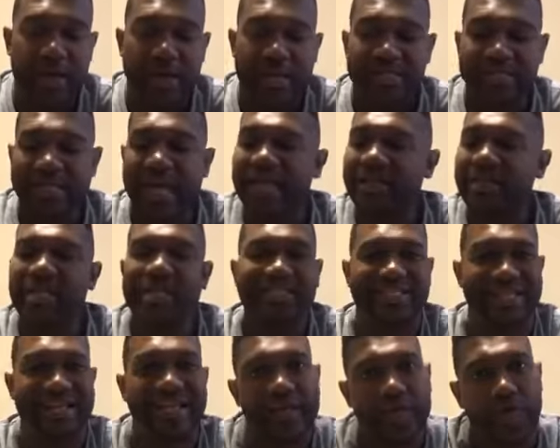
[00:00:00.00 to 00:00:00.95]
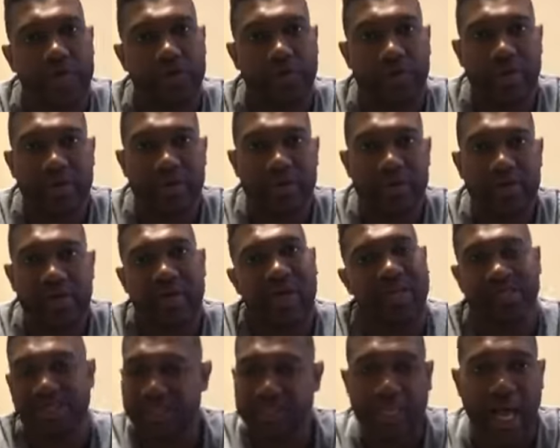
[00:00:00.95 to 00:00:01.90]
It's not that he's ignorant,
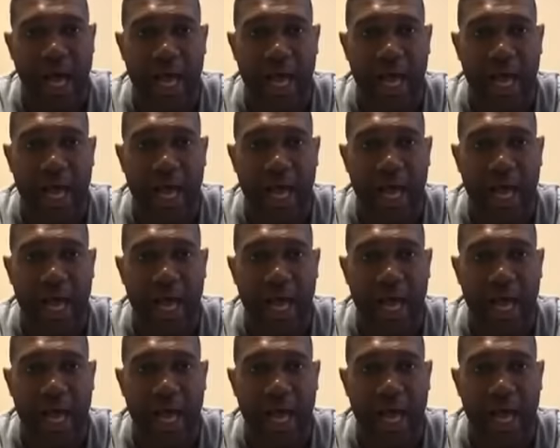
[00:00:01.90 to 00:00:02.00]
because he's